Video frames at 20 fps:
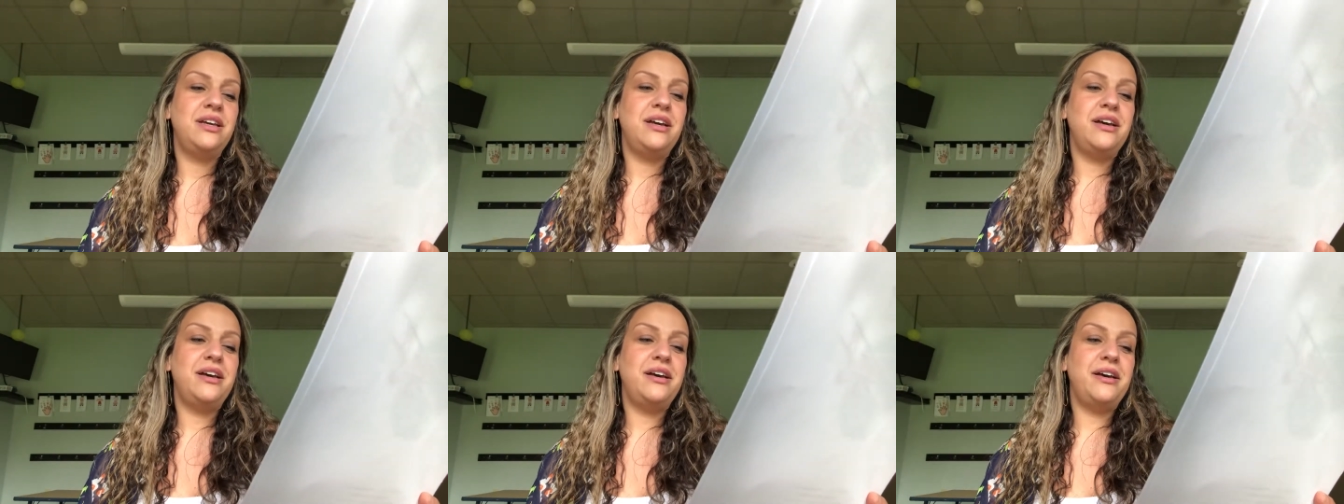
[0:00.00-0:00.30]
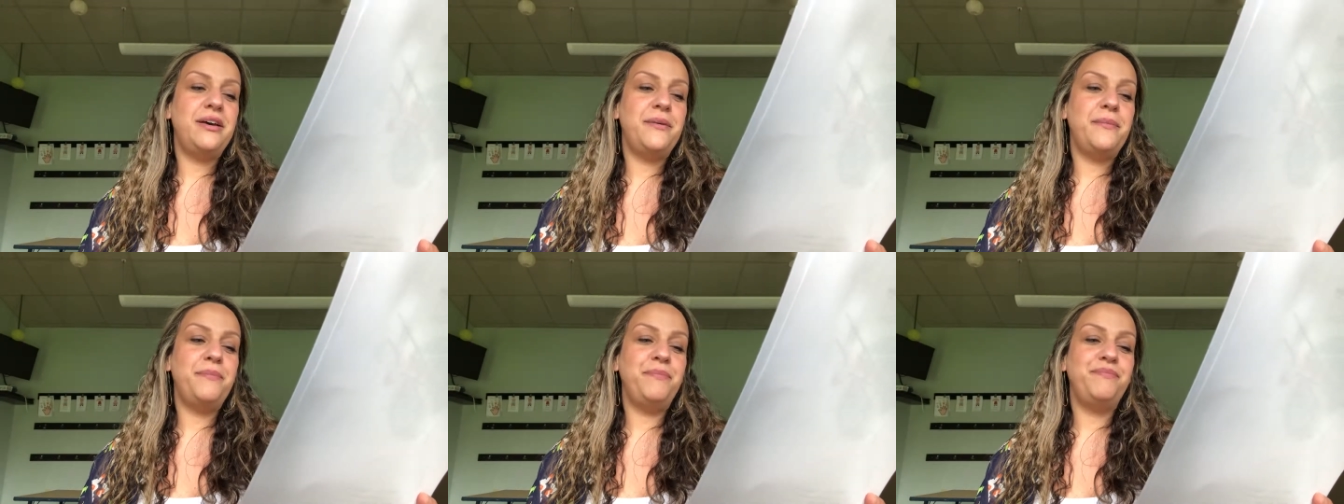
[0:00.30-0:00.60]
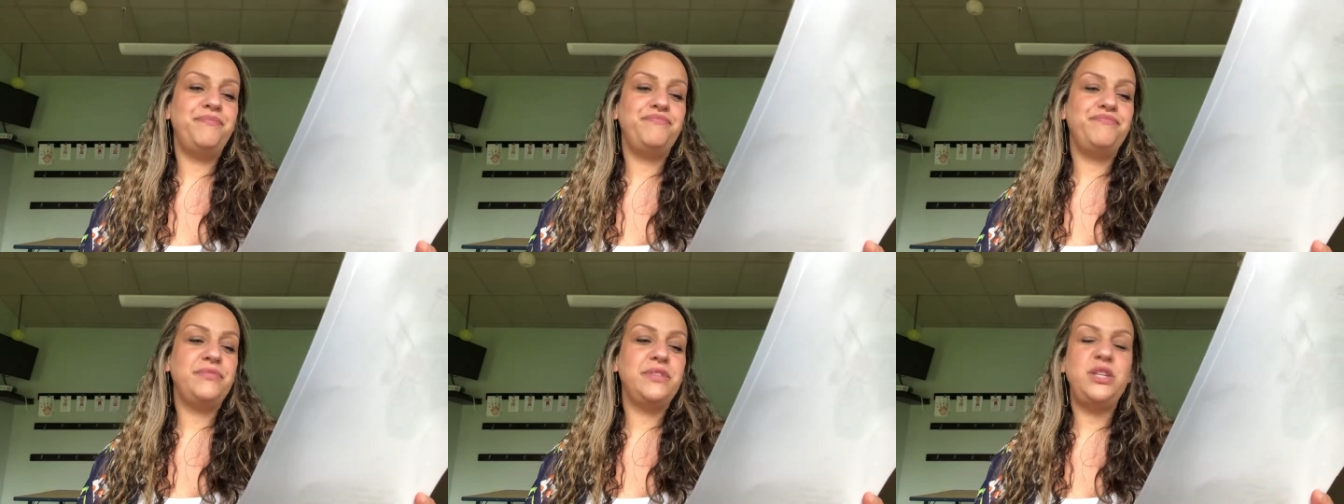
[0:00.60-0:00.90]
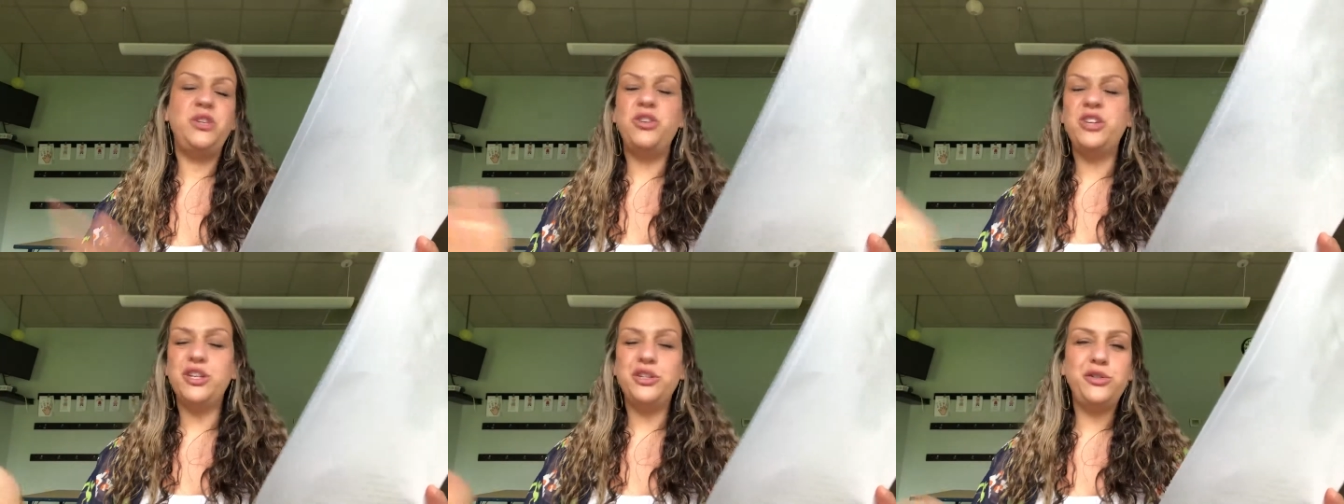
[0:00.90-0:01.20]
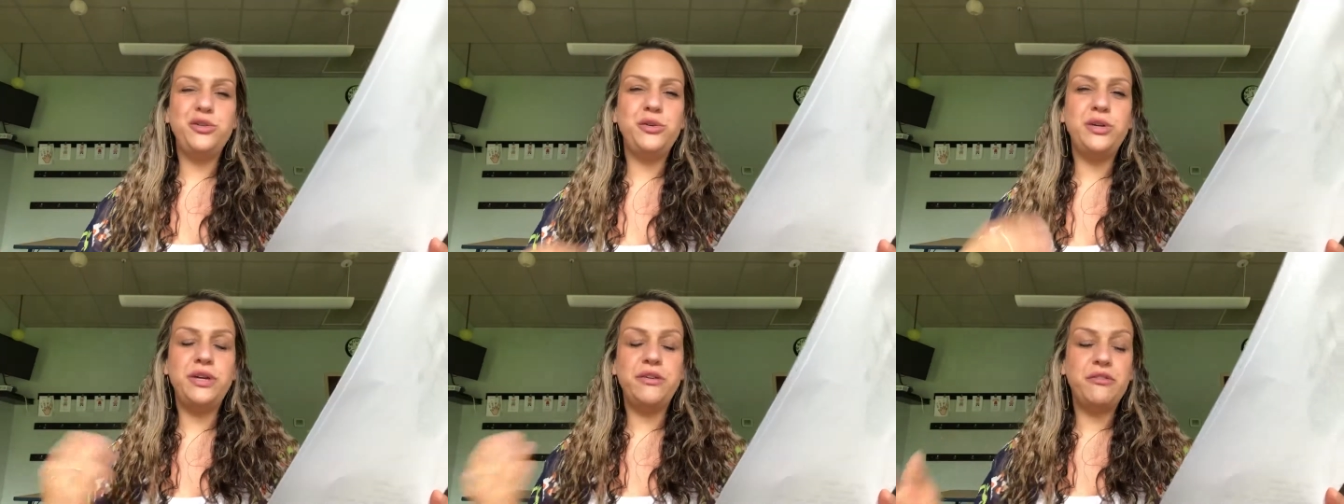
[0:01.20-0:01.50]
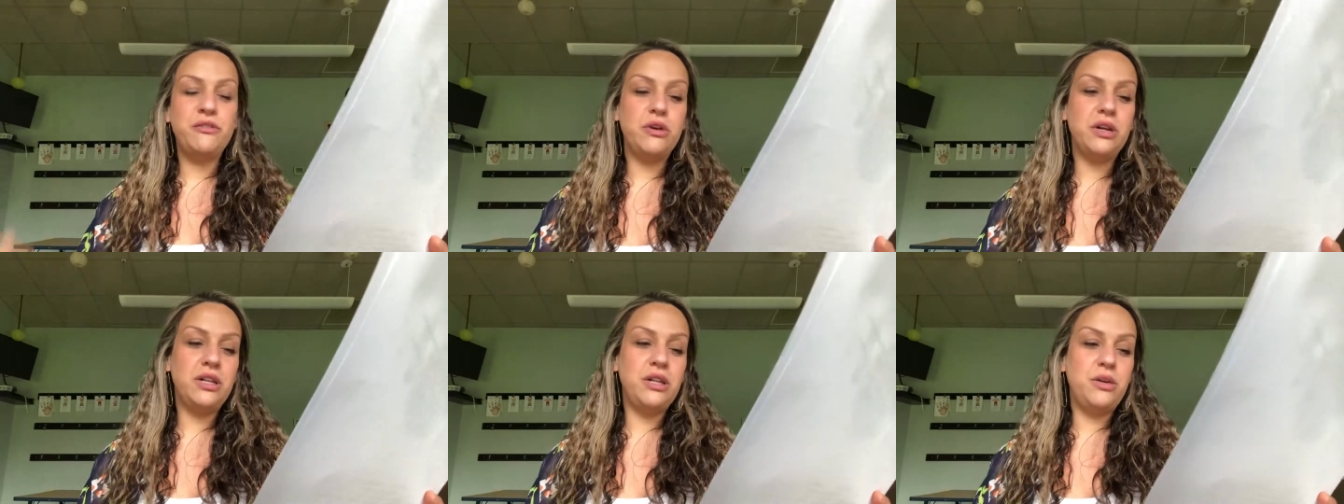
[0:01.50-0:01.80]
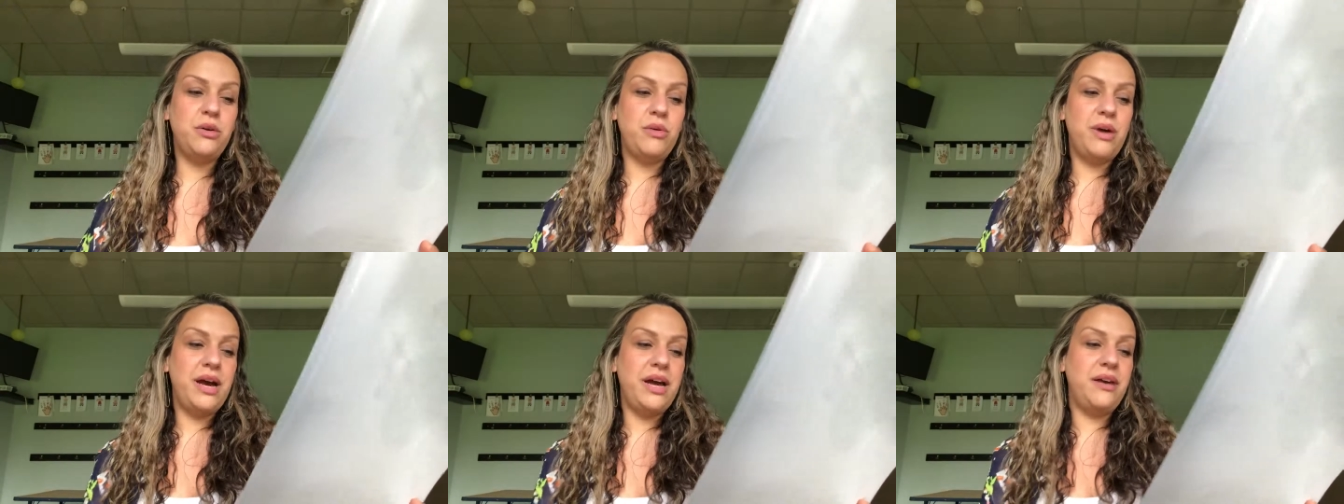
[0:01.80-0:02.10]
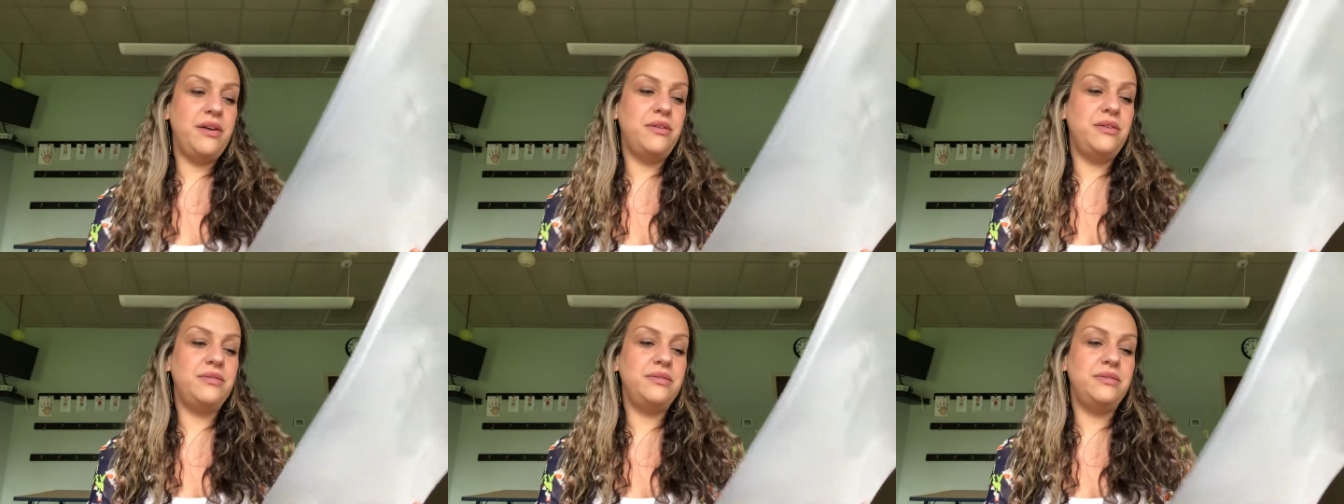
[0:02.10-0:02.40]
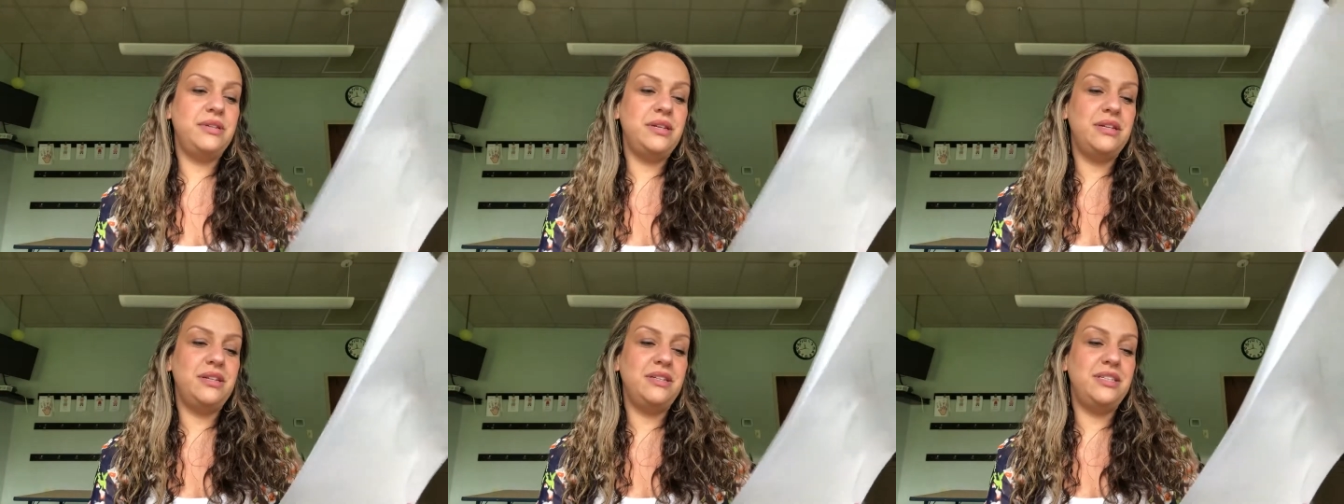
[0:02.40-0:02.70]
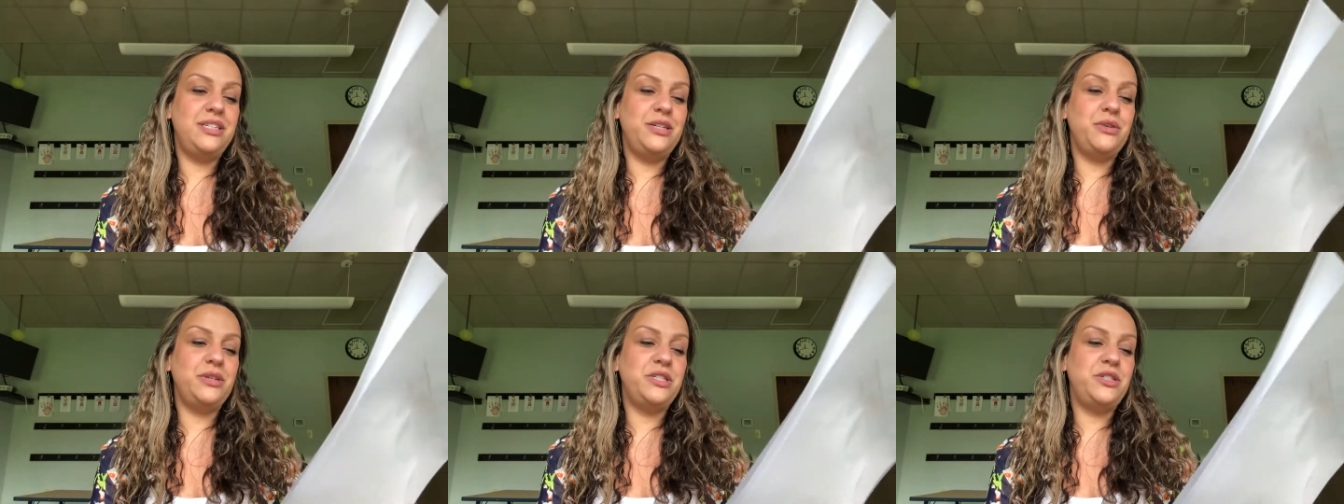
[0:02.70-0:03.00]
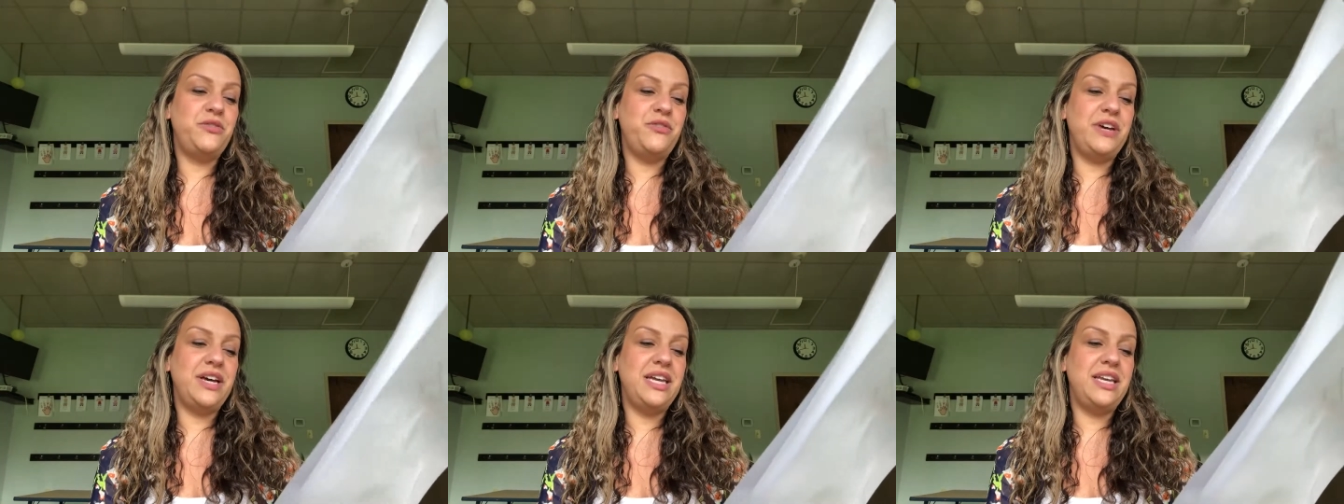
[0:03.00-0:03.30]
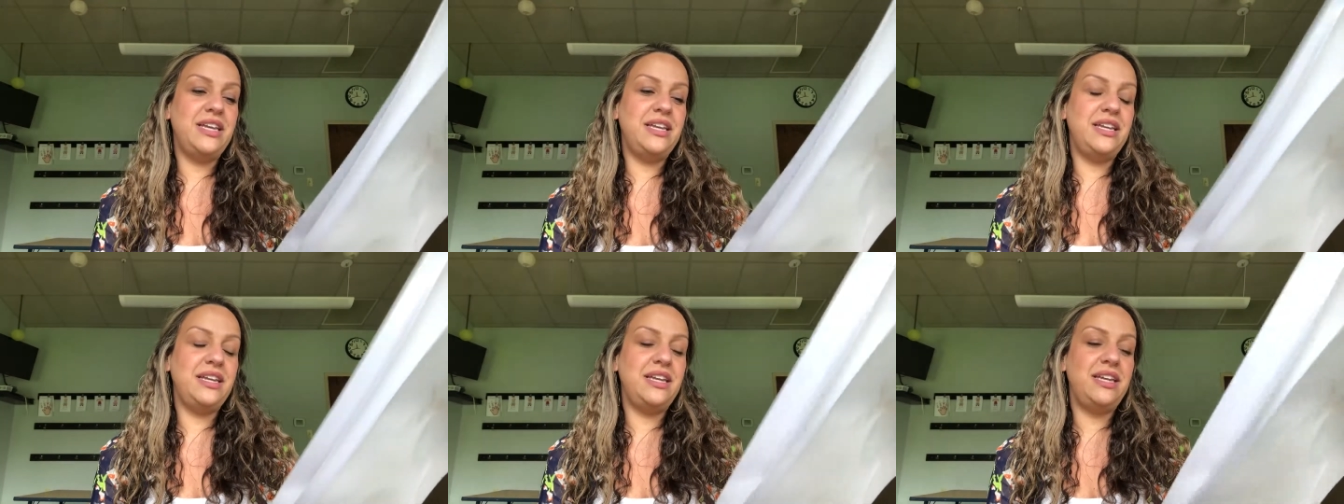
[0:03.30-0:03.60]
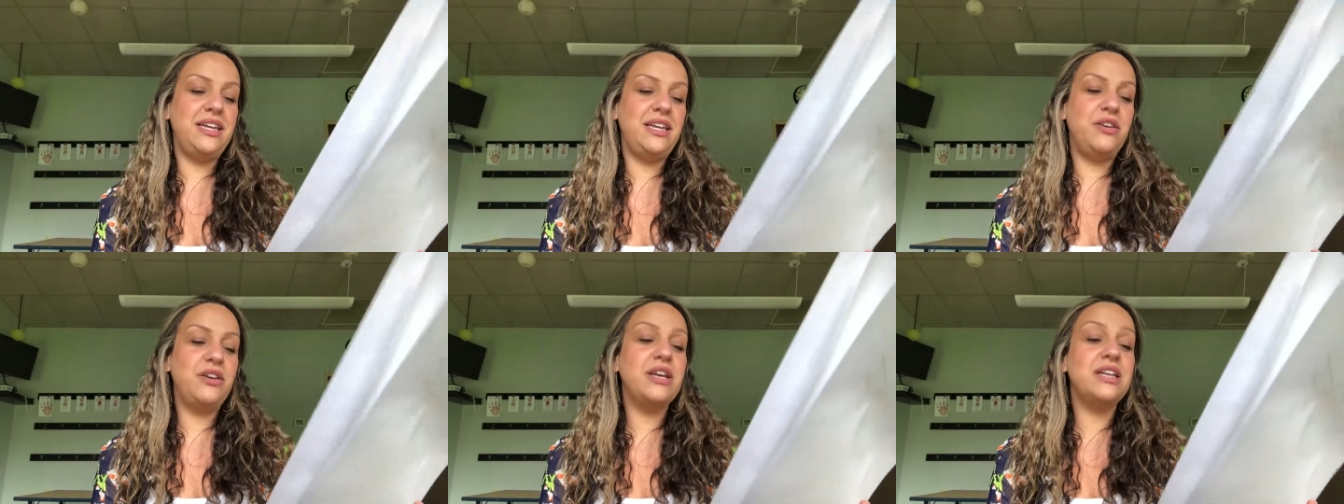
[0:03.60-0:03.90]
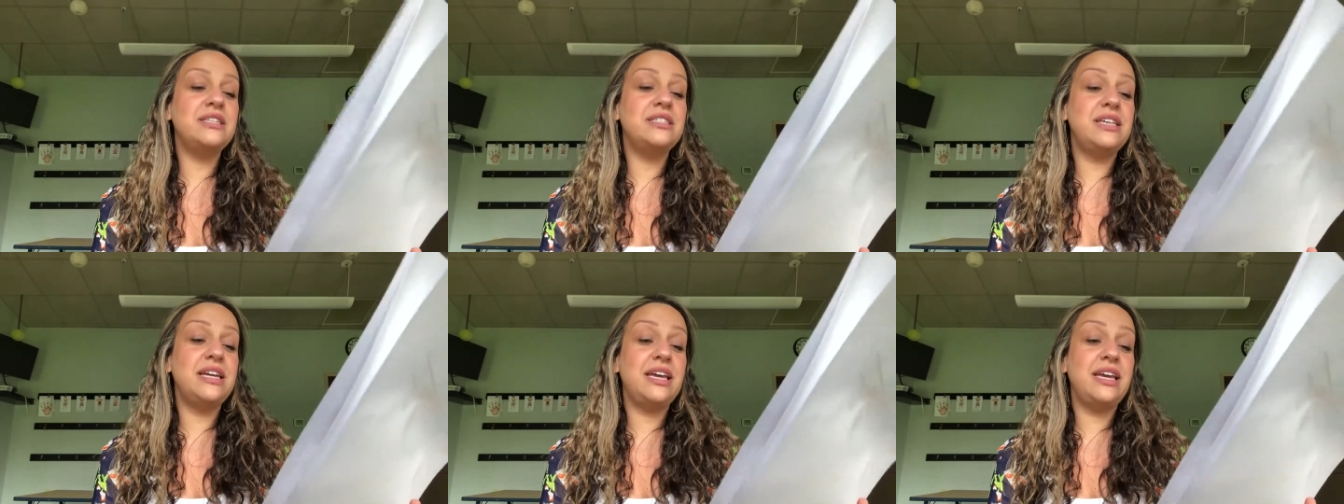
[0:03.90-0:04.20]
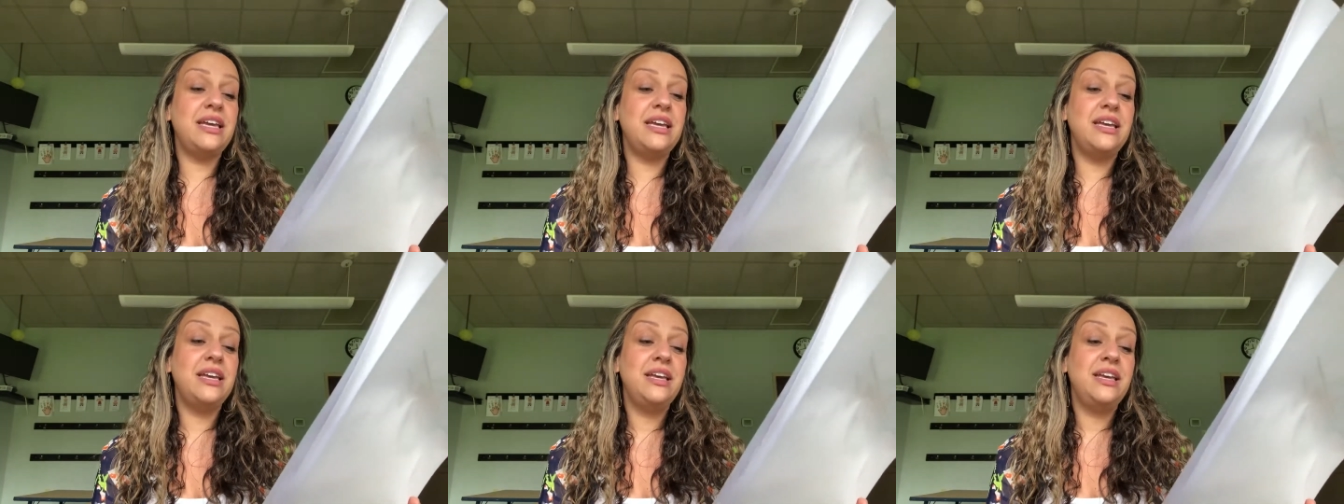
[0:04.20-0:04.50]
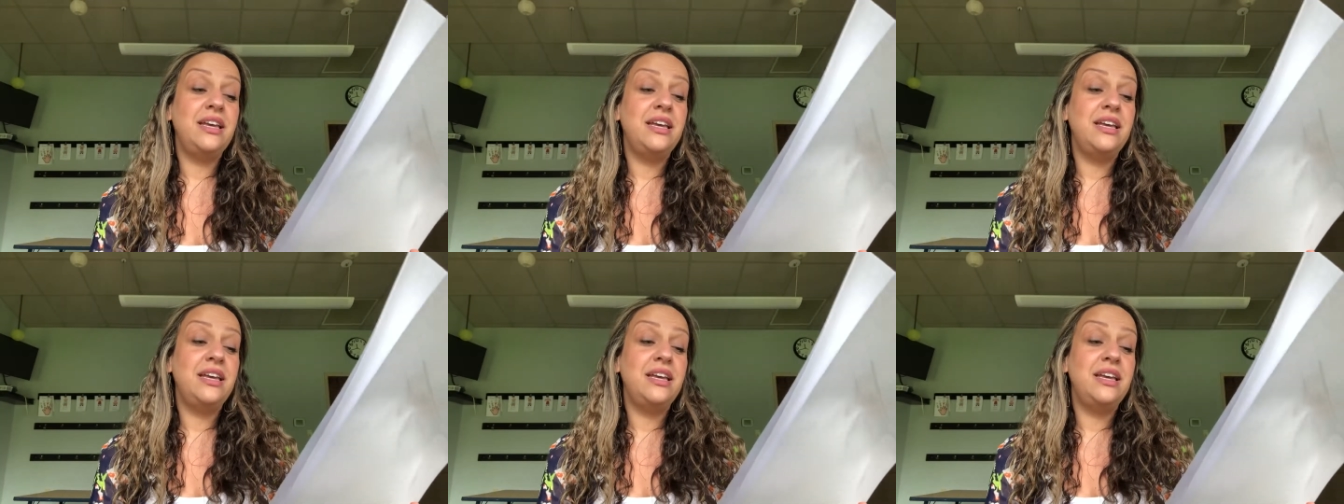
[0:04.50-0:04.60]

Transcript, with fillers: Um, and you can do it for a little while until it's fun. And then you can say,